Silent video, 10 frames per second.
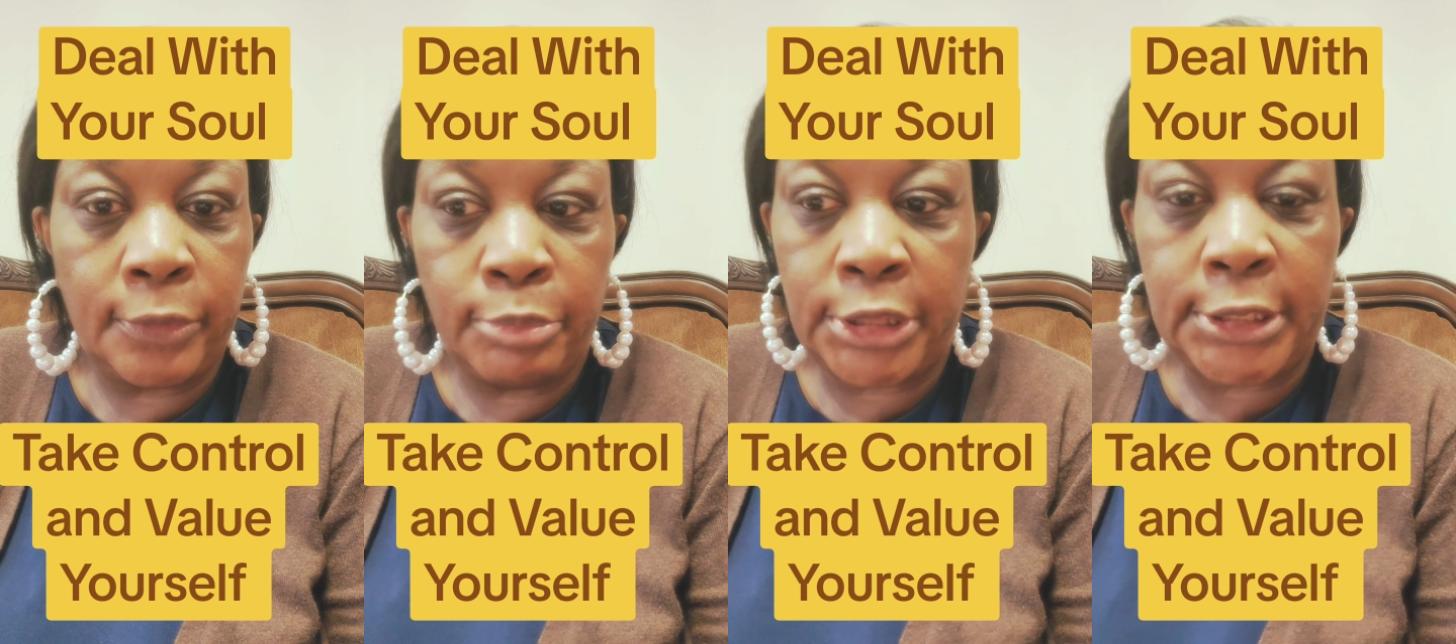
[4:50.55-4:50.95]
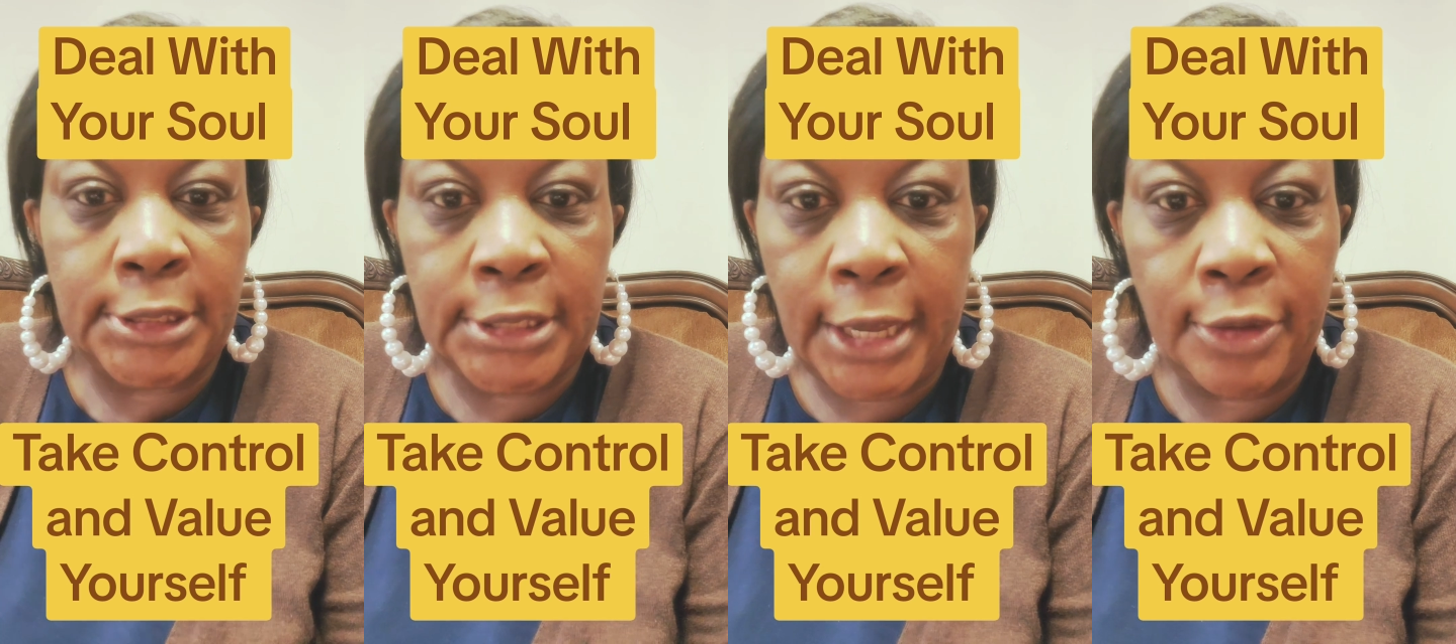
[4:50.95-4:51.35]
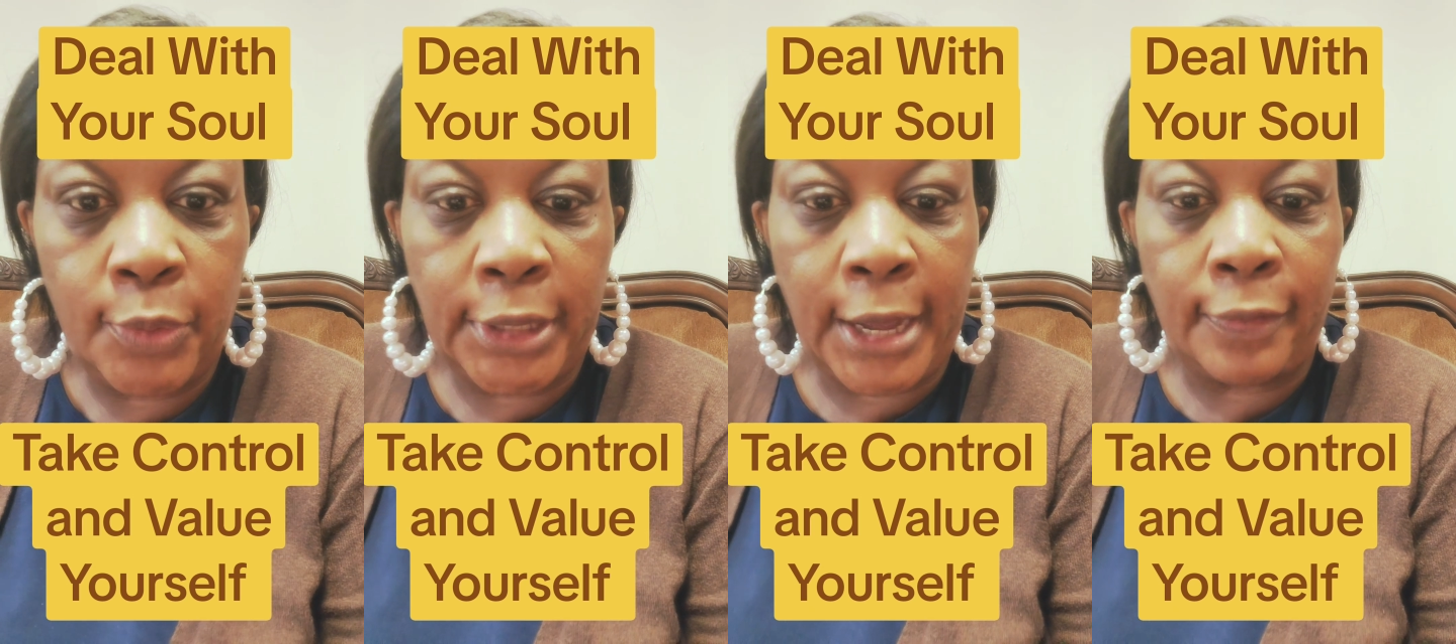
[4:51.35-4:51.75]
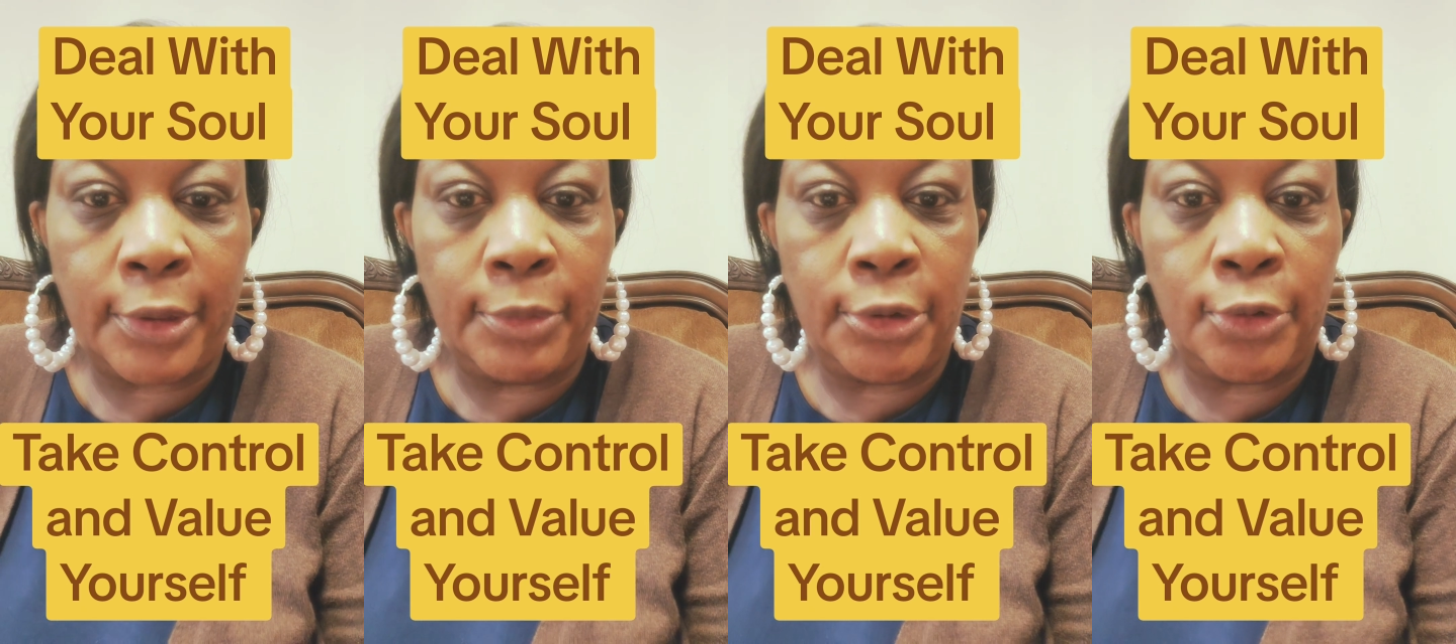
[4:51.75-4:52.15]
But this is how you allowed
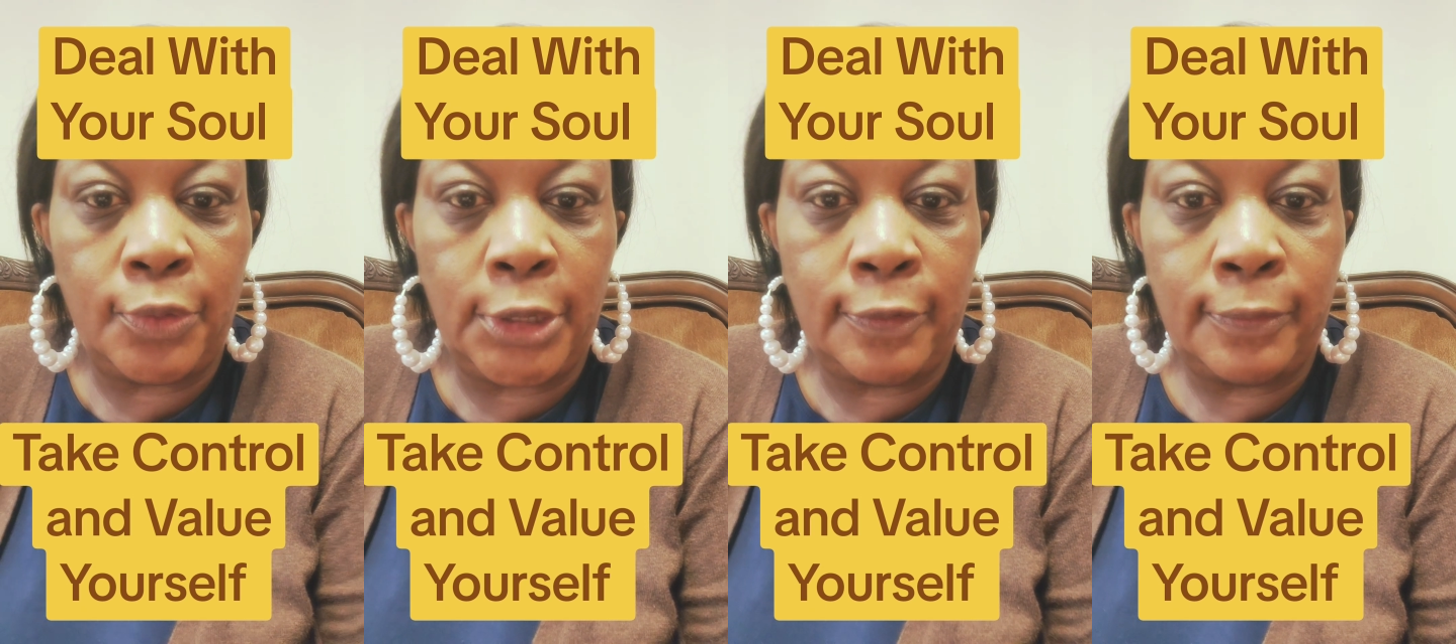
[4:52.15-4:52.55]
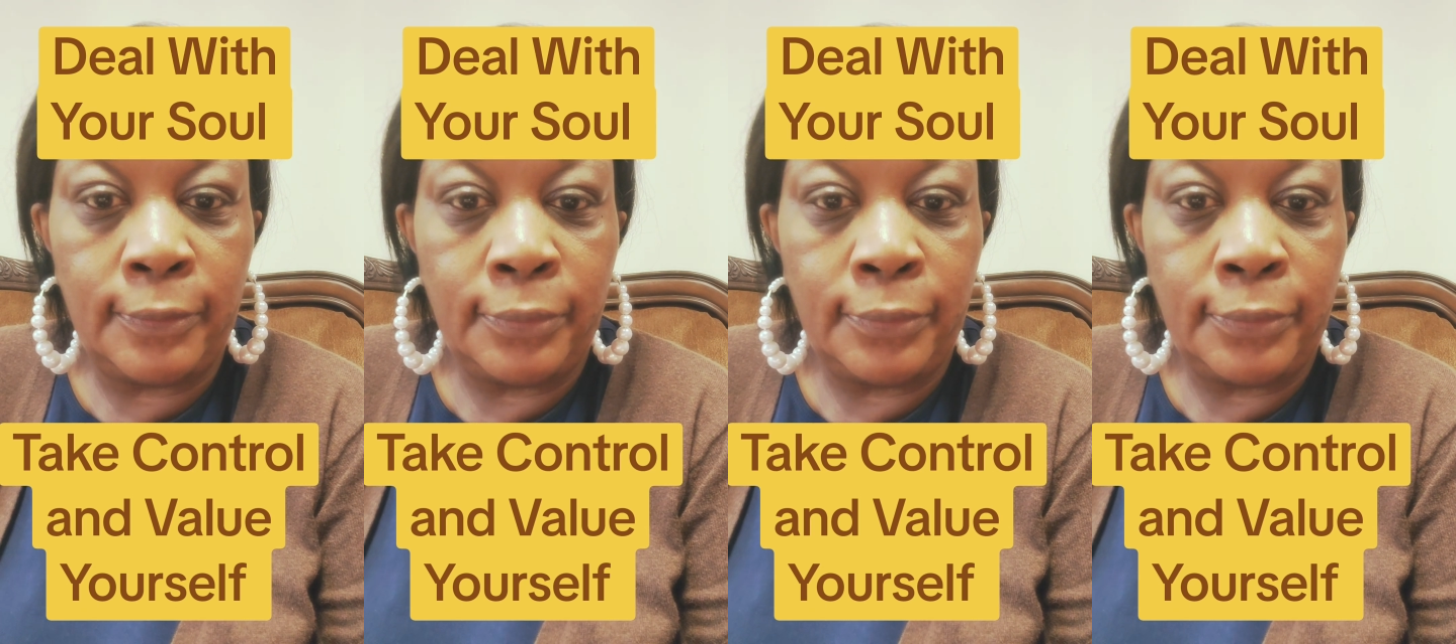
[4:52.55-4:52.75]
them to do you